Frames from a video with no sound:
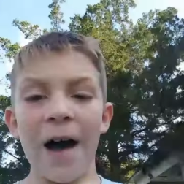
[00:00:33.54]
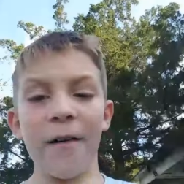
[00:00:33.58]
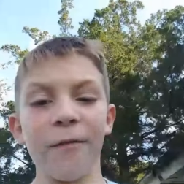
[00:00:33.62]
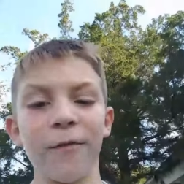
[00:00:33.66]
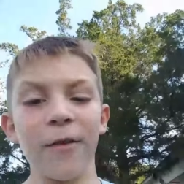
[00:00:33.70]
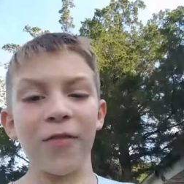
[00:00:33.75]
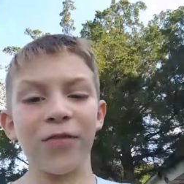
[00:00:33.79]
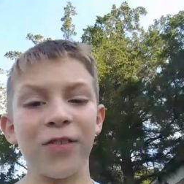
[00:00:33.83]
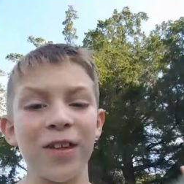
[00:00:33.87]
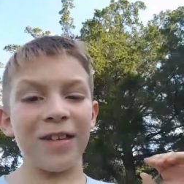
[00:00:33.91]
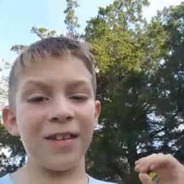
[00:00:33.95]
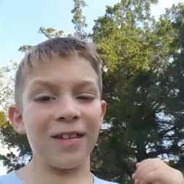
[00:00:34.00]
have
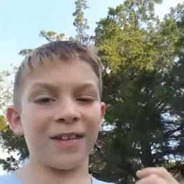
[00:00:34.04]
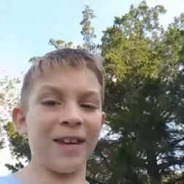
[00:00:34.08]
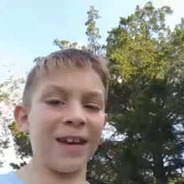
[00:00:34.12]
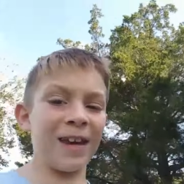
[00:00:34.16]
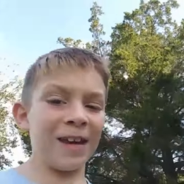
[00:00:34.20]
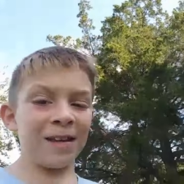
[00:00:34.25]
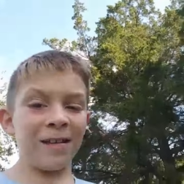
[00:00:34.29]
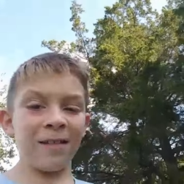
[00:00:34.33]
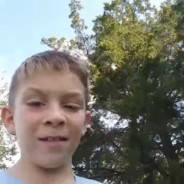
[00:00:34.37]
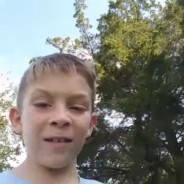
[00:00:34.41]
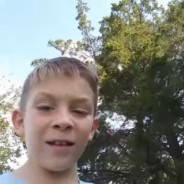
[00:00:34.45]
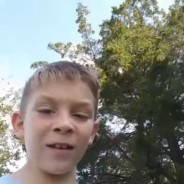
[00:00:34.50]
of the
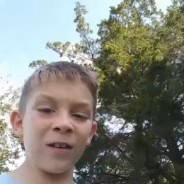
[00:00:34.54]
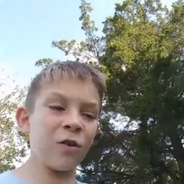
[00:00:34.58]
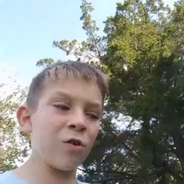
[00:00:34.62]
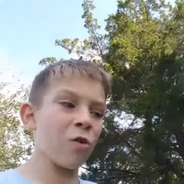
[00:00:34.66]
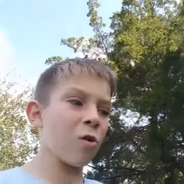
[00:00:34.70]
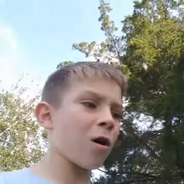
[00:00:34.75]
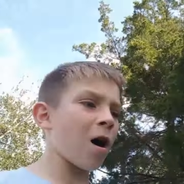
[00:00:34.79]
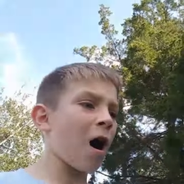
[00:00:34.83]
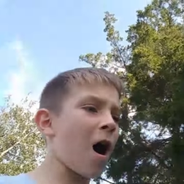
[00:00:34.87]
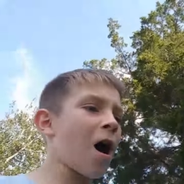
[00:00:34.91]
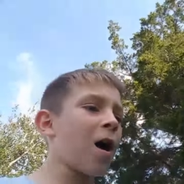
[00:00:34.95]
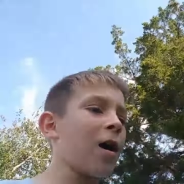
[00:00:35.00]
season,
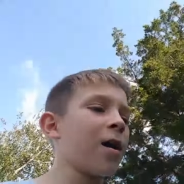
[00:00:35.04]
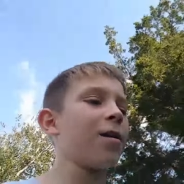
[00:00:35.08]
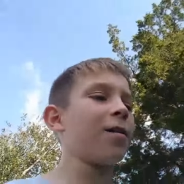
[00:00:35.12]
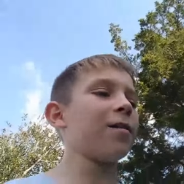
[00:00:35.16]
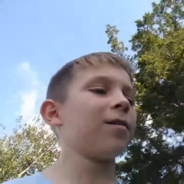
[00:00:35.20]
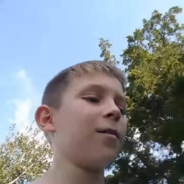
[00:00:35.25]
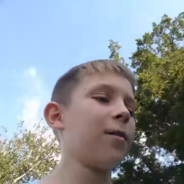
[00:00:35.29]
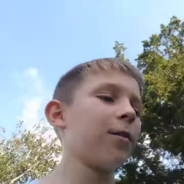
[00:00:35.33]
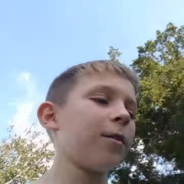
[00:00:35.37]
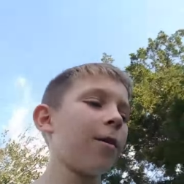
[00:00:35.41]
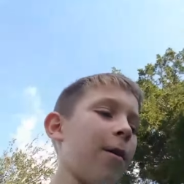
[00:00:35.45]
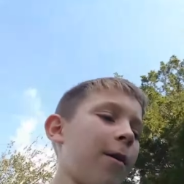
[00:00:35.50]
you guys.